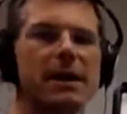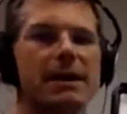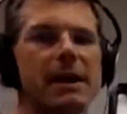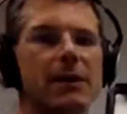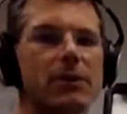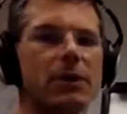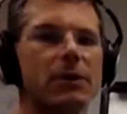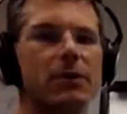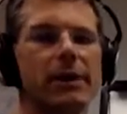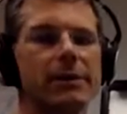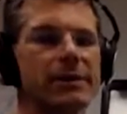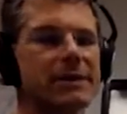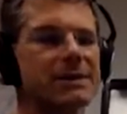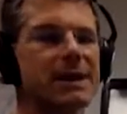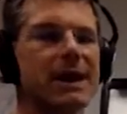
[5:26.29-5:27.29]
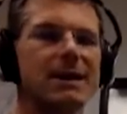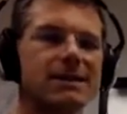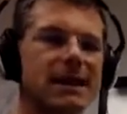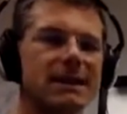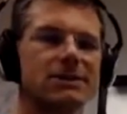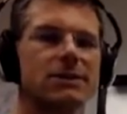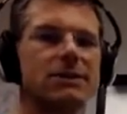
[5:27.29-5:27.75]
network, whether it's
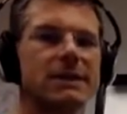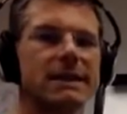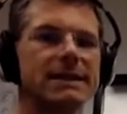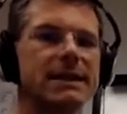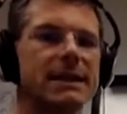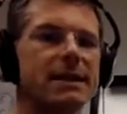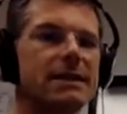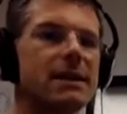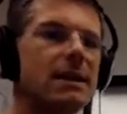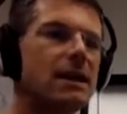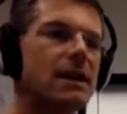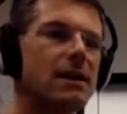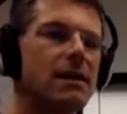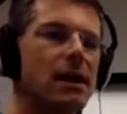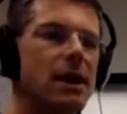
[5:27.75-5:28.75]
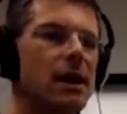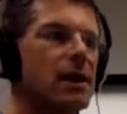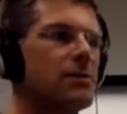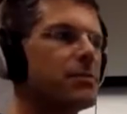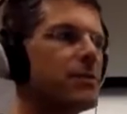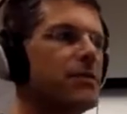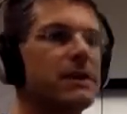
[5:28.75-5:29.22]
contacts on LinkedIn,
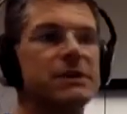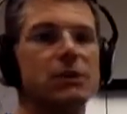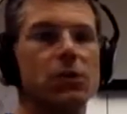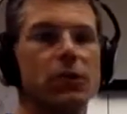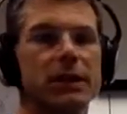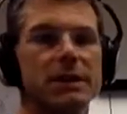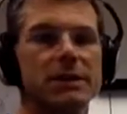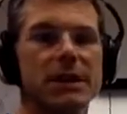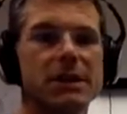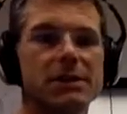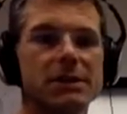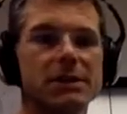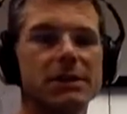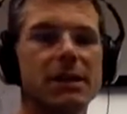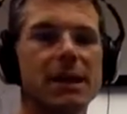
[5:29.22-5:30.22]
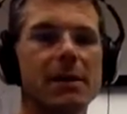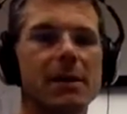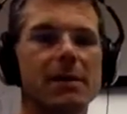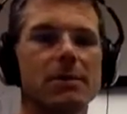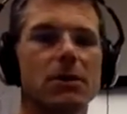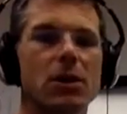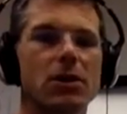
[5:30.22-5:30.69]
professional organizations that I
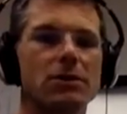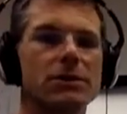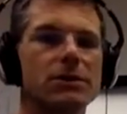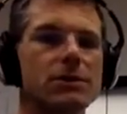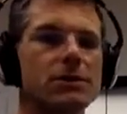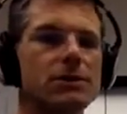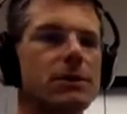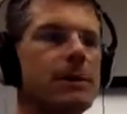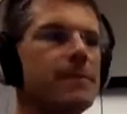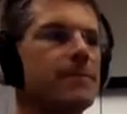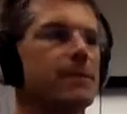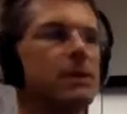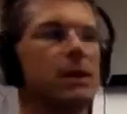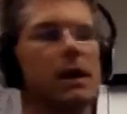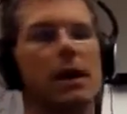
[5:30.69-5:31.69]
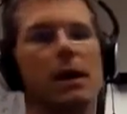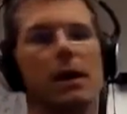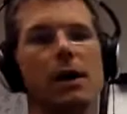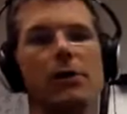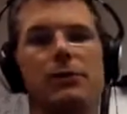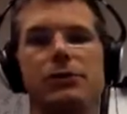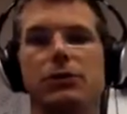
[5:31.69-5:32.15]
might belong to,
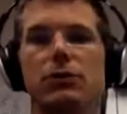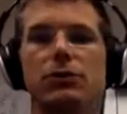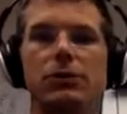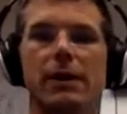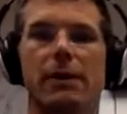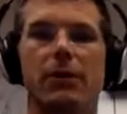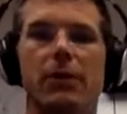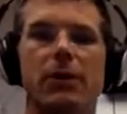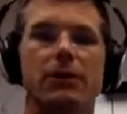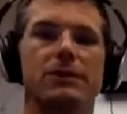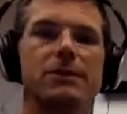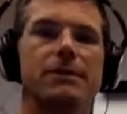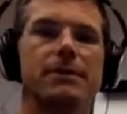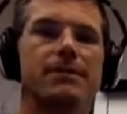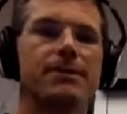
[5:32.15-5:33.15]
other social networks.